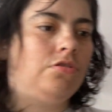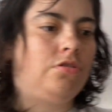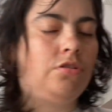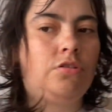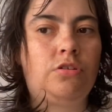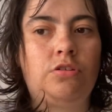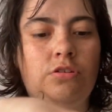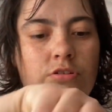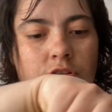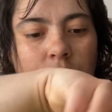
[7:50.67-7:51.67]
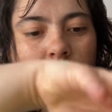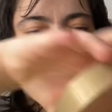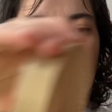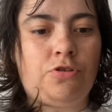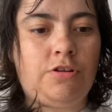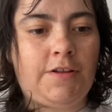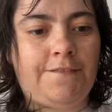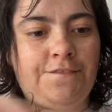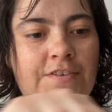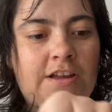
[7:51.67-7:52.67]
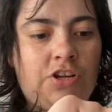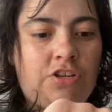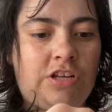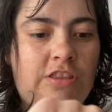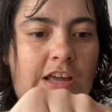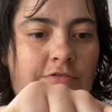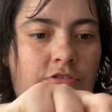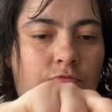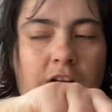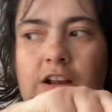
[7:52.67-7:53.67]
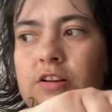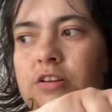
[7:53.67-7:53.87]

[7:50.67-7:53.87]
So I'm going to put Spanish in there as well.